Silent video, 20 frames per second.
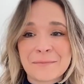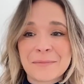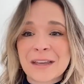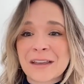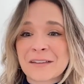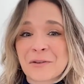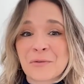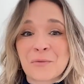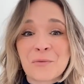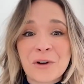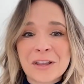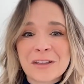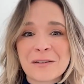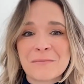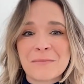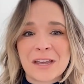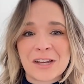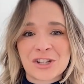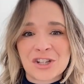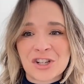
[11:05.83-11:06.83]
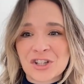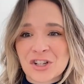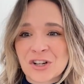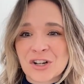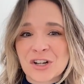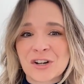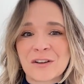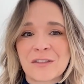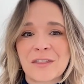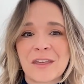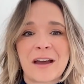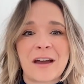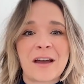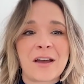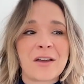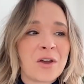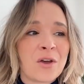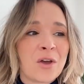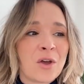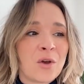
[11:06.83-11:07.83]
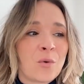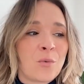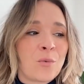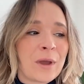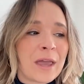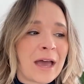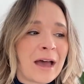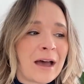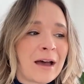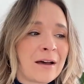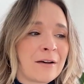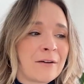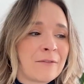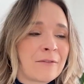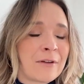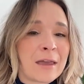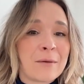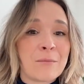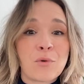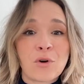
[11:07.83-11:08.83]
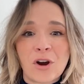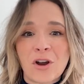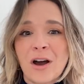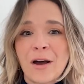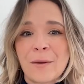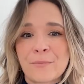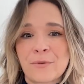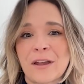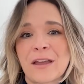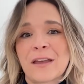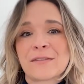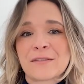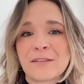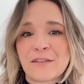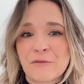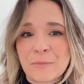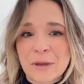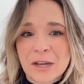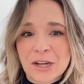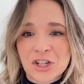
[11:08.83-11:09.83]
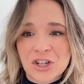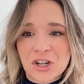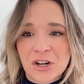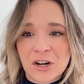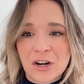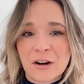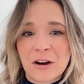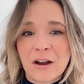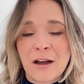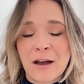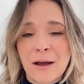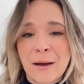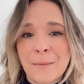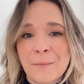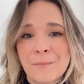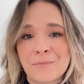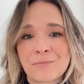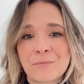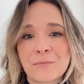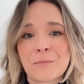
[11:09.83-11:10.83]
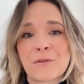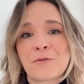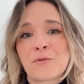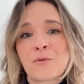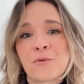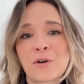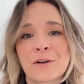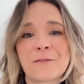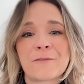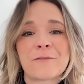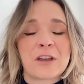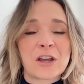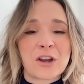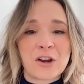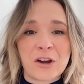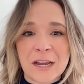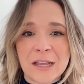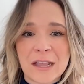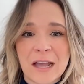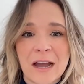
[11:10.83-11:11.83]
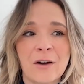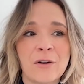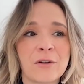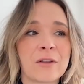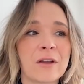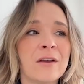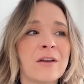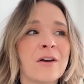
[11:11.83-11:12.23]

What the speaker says: because I want to make sure that we have a more comprehensive picture before figuring out,